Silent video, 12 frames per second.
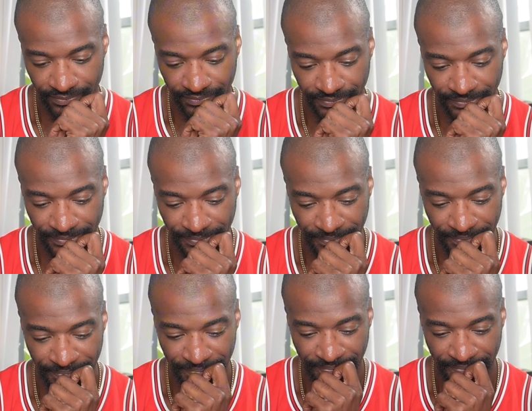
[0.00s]

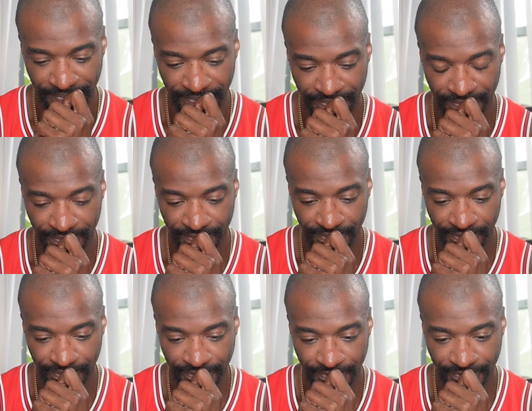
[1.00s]

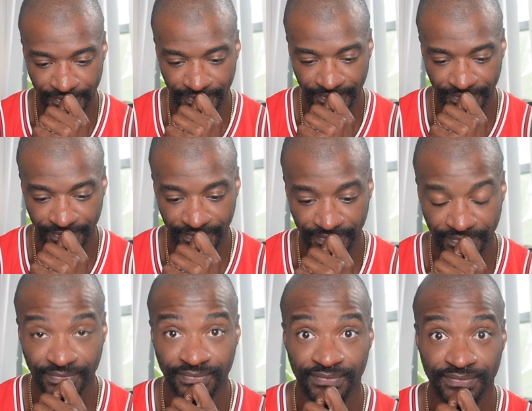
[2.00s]

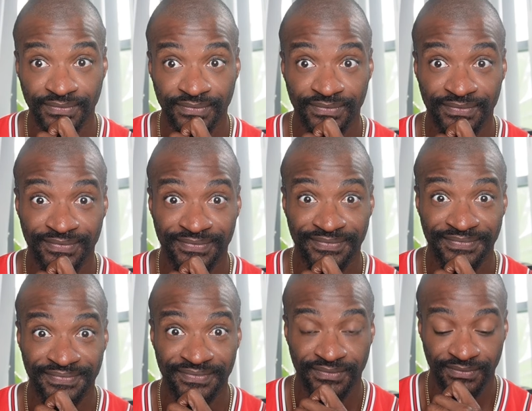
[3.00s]

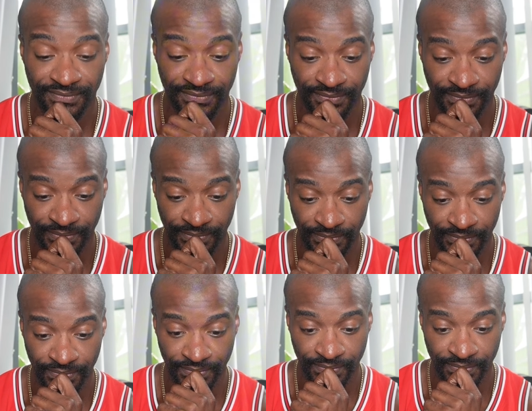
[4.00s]

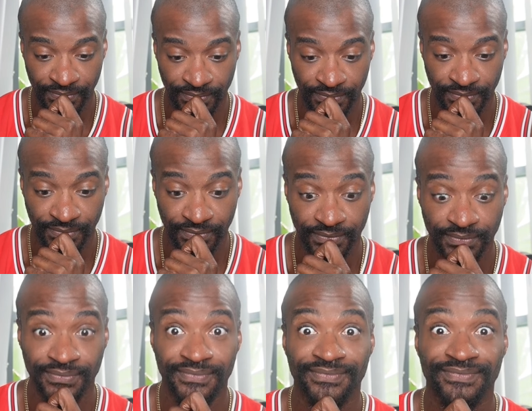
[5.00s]

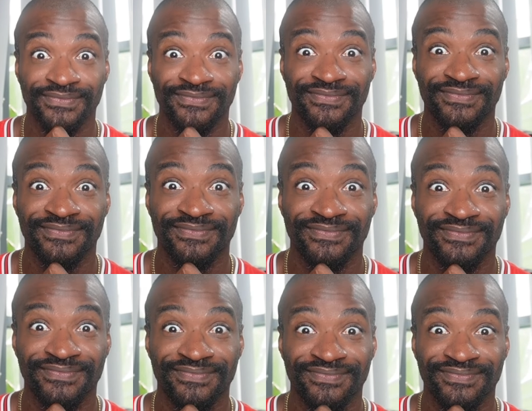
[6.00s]

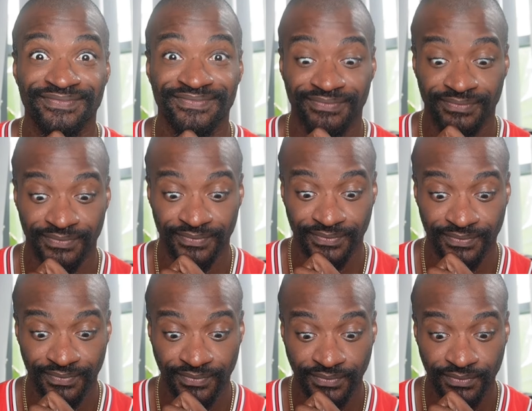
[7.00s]
[no speech]